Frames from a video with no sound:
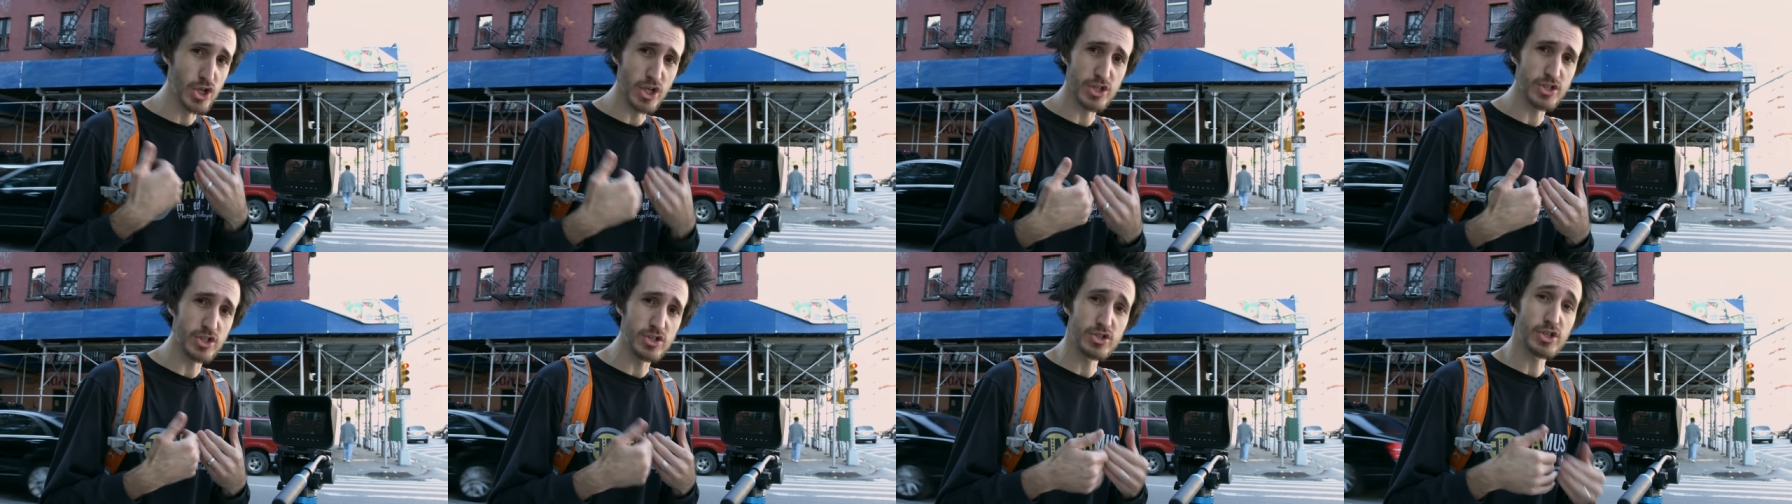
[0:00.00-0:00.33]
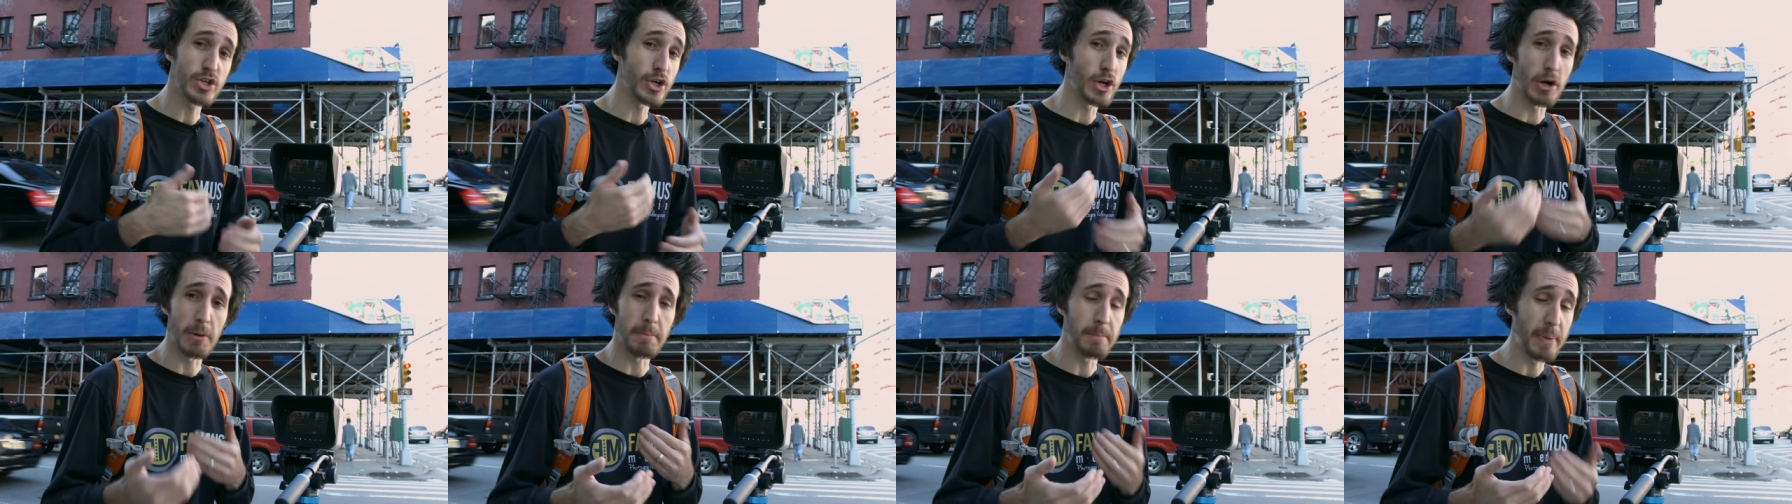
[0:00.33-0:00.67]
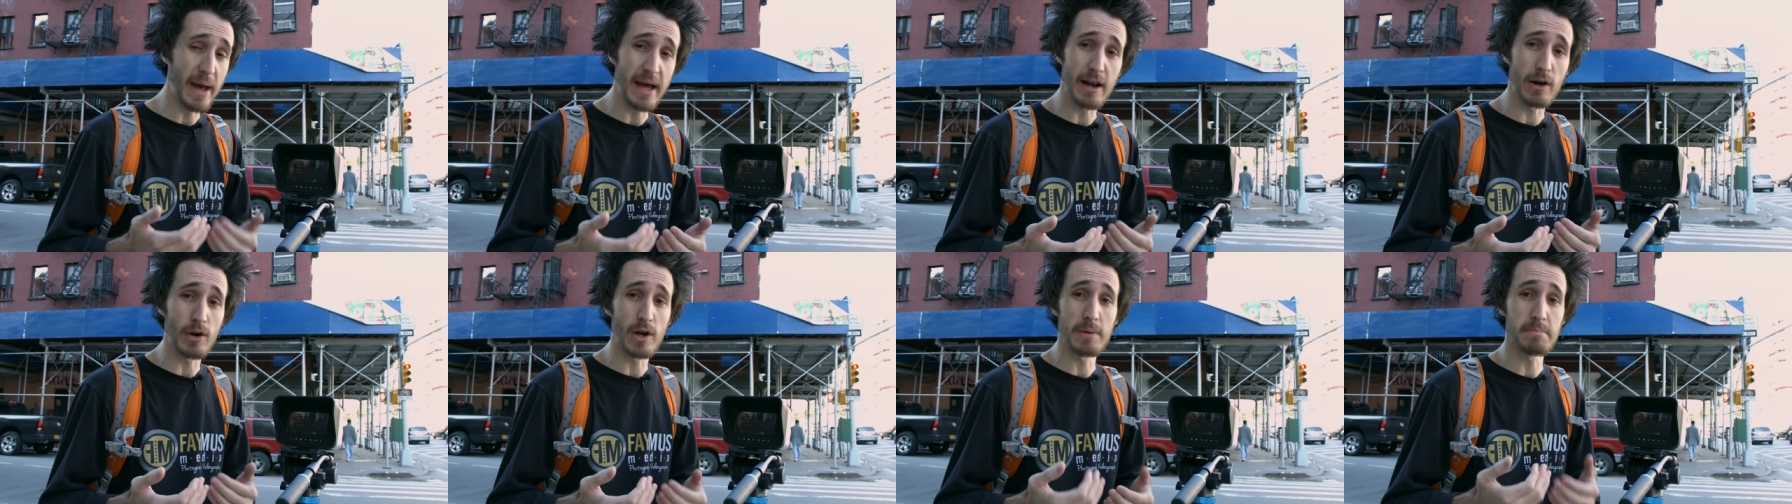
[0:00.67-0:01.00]
just as good or
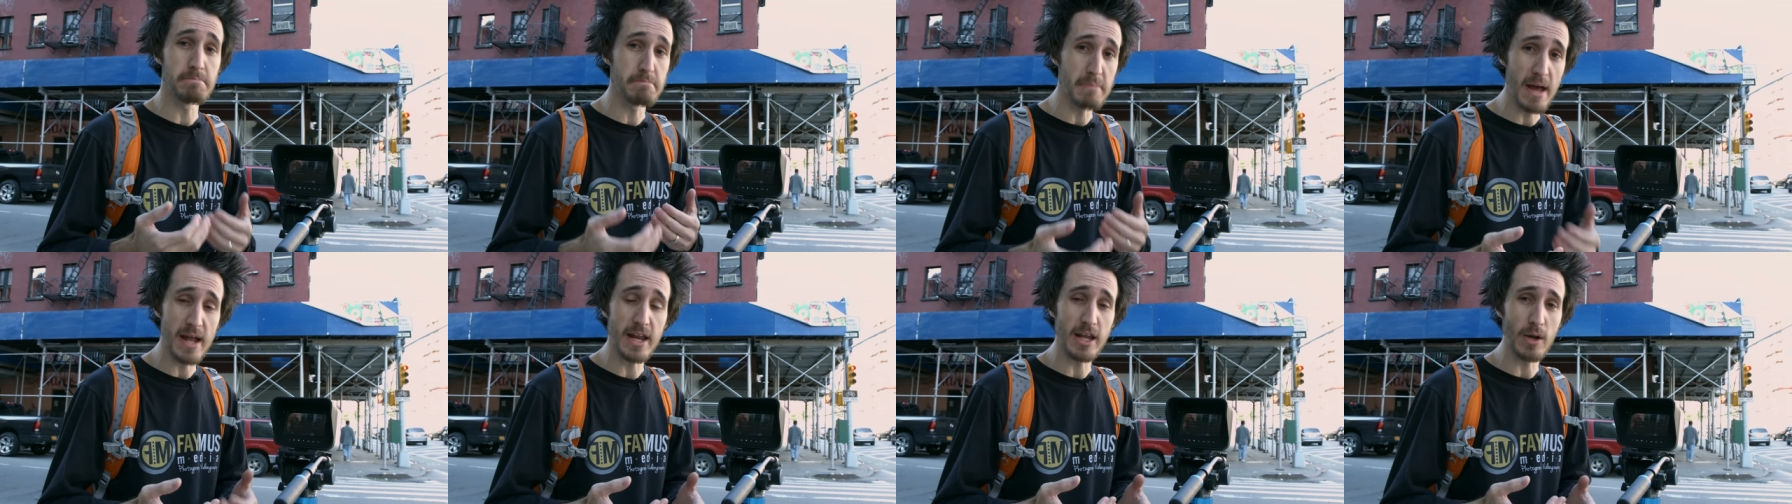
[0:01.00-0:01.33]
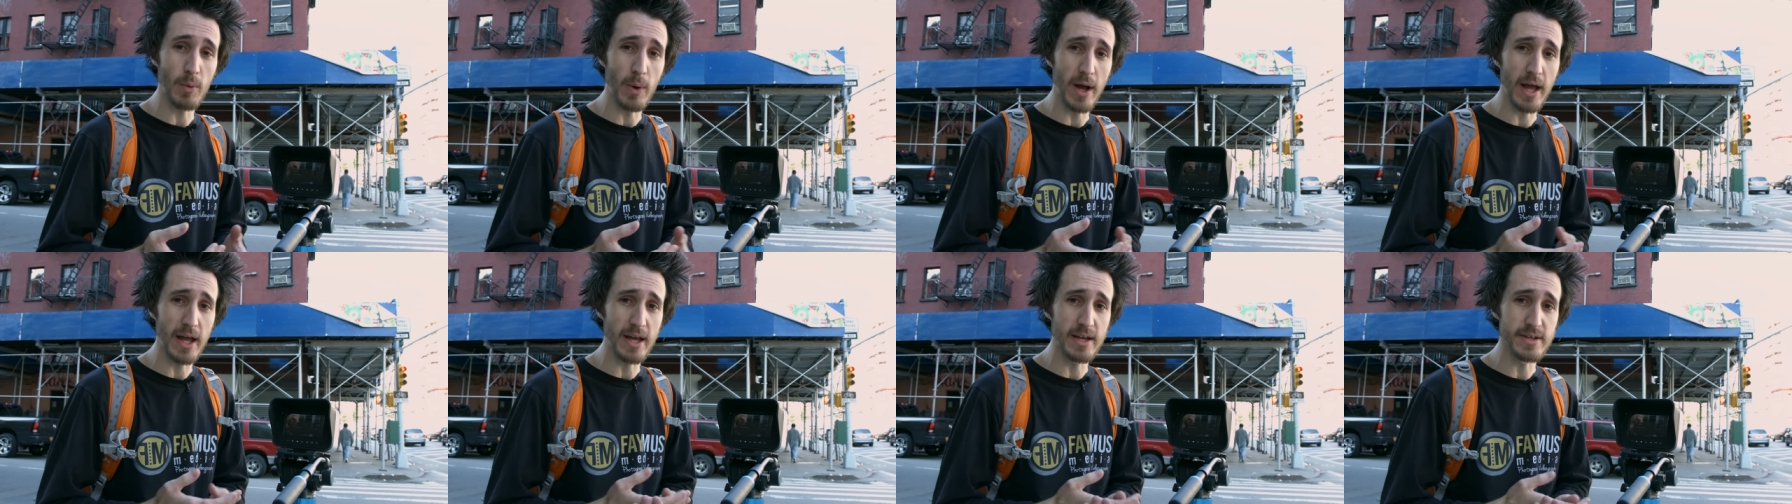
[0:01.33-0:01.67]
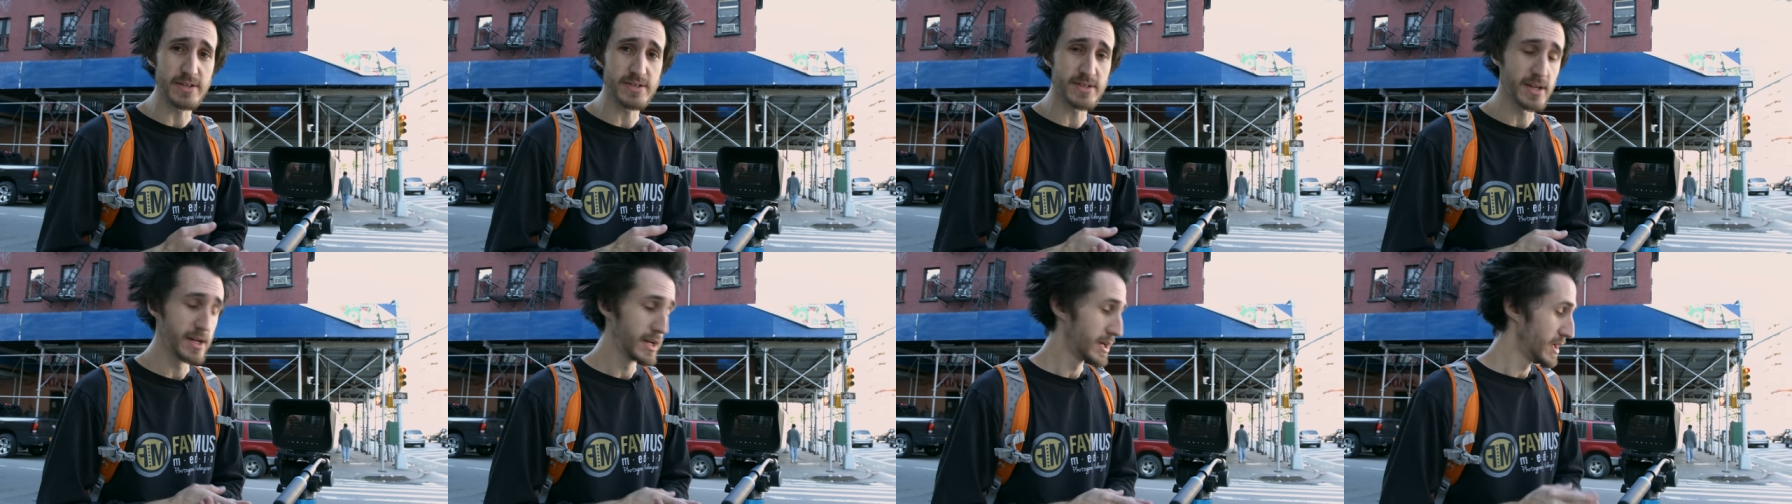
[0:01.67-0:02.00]
better in many
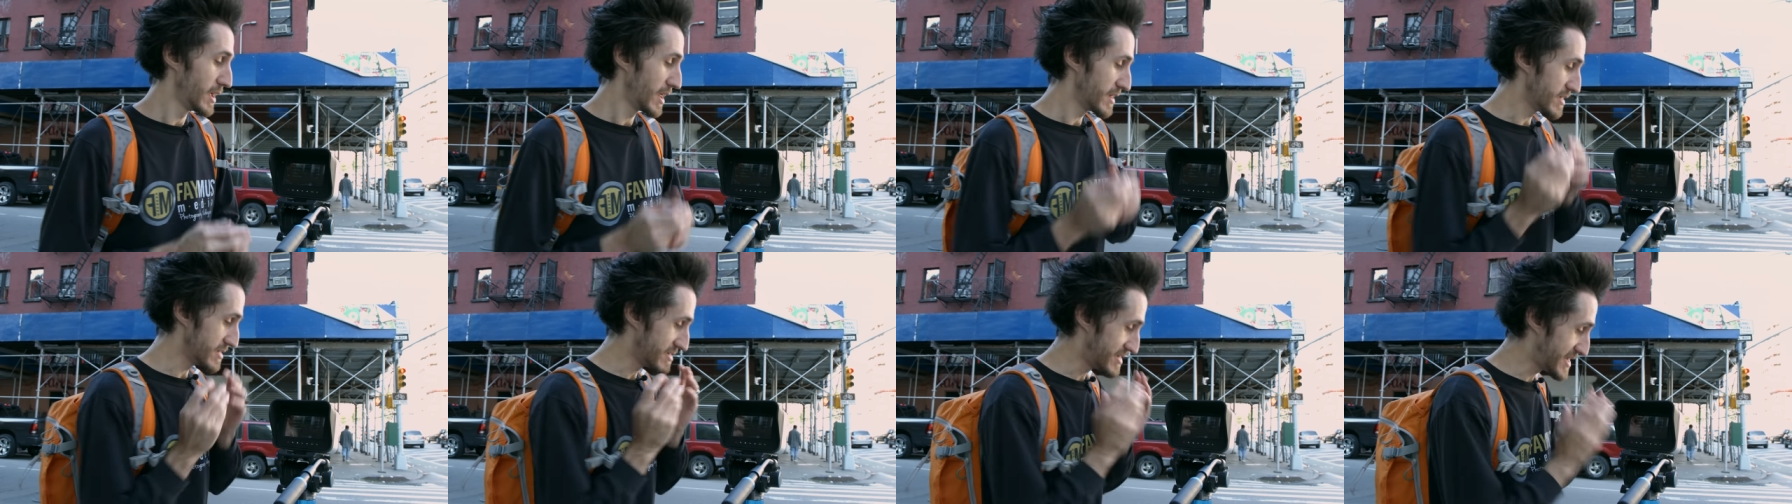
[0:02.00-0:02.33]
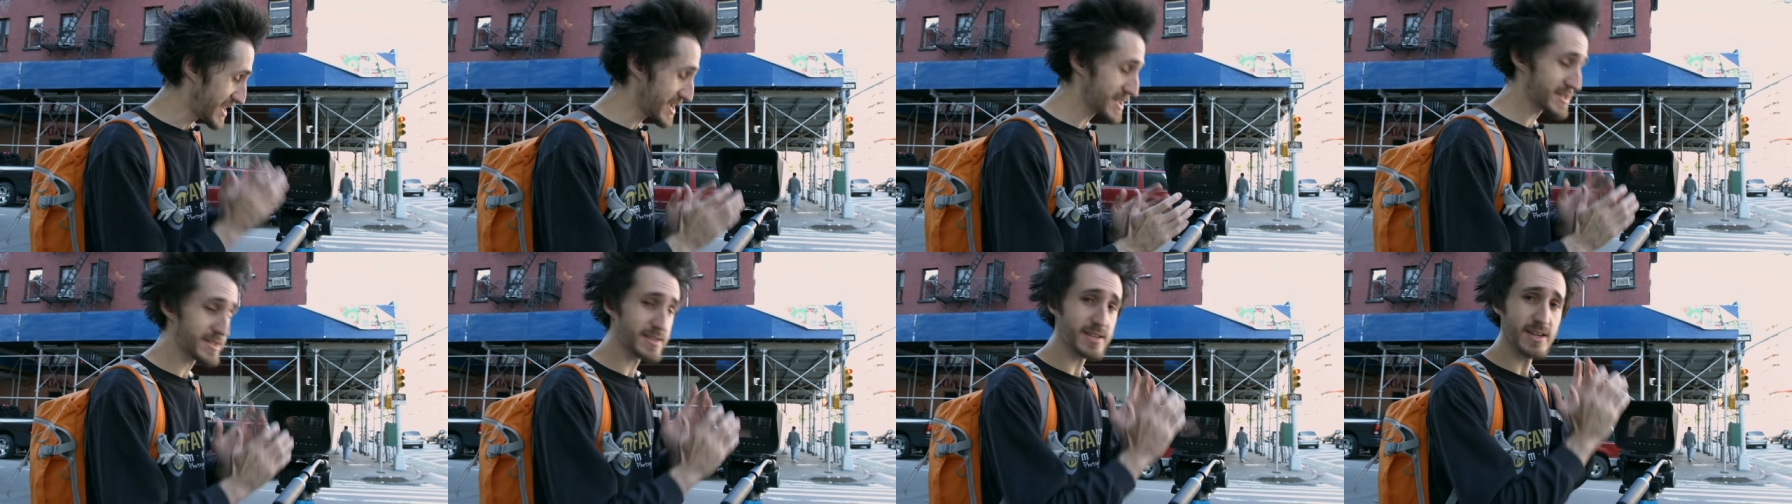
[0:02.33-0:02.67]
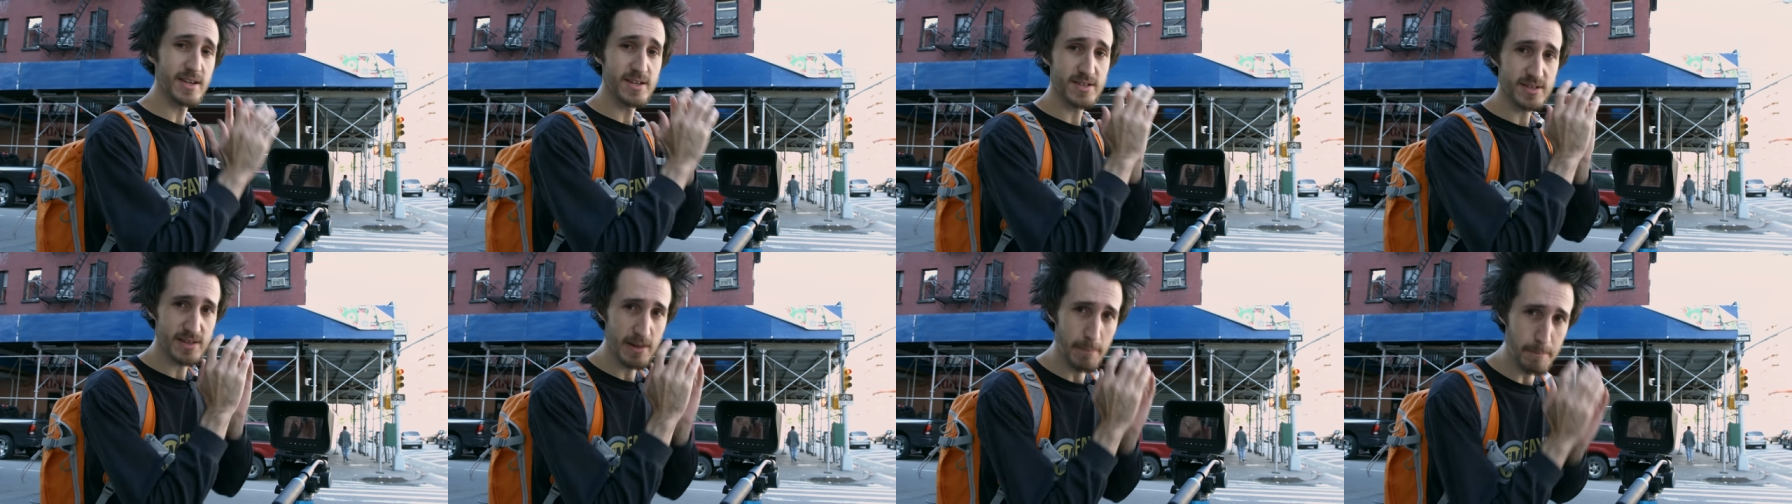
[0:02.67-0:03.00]
ways, this
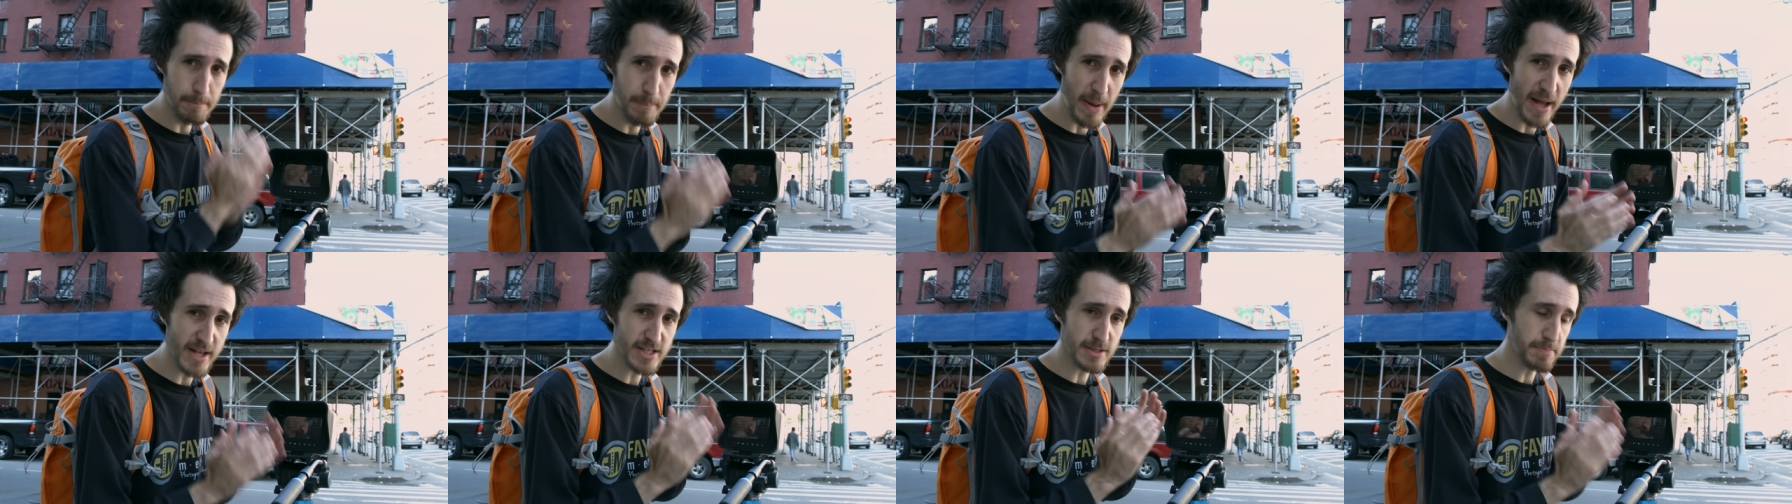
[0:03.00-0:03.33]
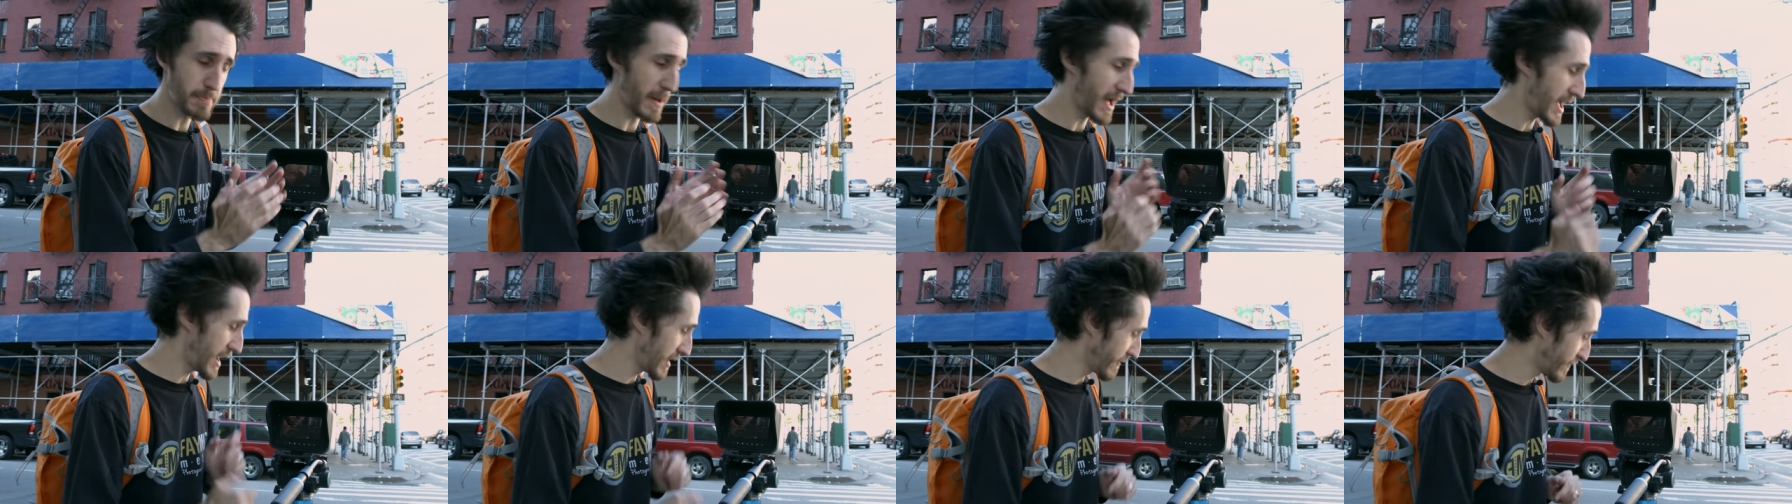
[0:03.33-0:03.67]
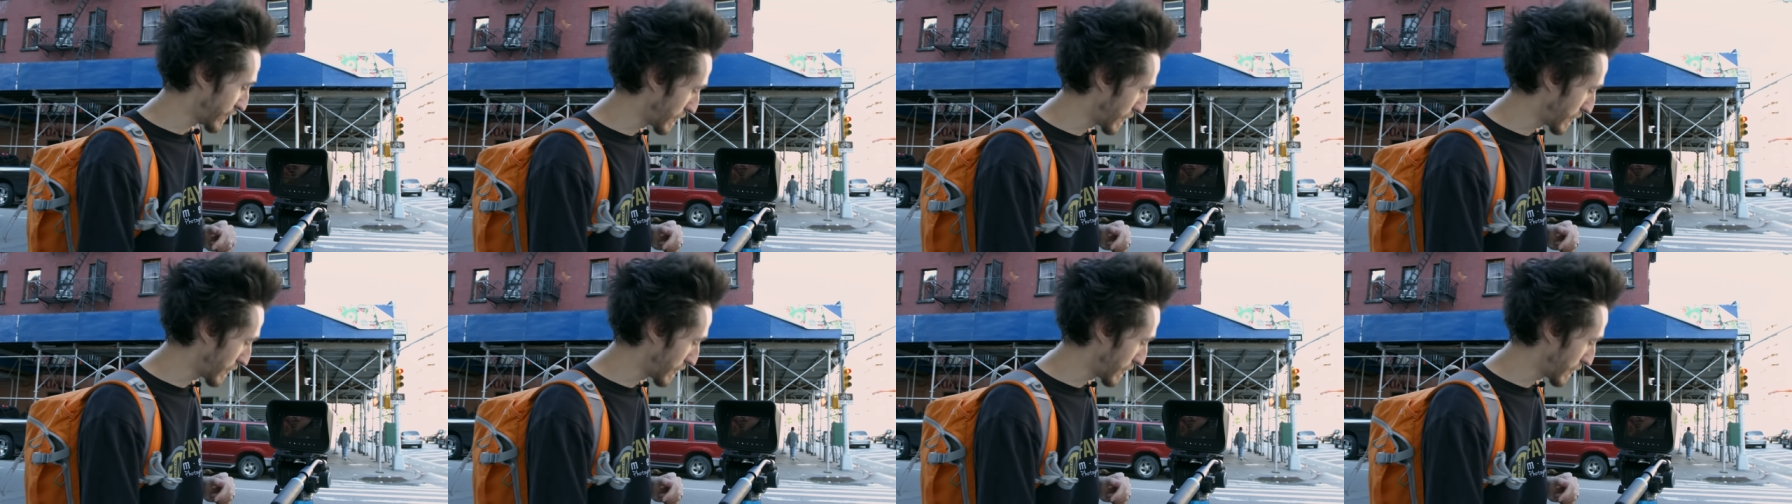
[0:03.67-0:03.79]
is the best bang